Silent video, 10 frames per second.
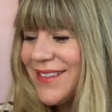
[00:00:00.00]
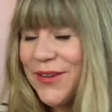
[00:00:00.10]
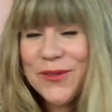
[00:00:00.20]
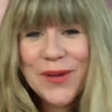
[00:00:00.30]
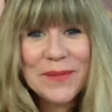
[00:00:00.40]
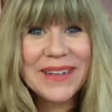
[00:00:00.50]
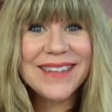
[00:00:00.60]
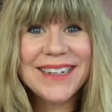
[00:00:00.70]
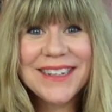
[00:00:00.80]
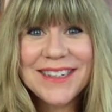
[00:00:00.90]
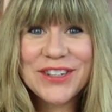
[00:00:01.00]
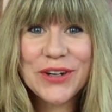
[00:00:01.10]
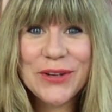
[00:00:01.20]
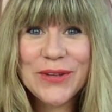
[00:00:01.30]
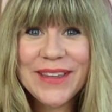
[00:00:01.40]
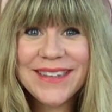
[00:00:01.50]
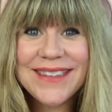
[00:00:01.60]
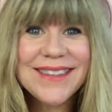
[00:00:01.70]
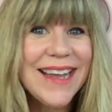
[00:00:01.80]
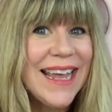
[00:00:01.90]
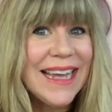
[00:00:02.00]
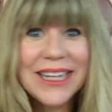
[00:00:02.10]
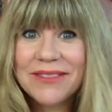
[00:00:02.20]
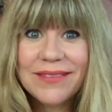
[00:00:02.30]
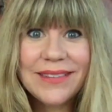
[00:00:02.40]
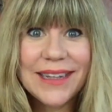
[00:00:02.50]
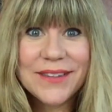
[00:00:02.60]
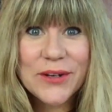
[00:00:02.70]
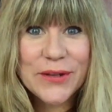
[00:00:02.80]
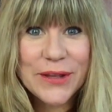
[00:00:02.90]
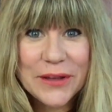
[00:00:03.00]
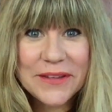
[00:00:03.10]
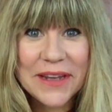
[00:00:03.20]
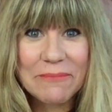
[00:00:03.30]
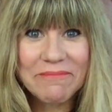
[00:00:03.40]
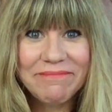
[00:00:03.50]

so I'm excited to show you this. Let's go to the close-up.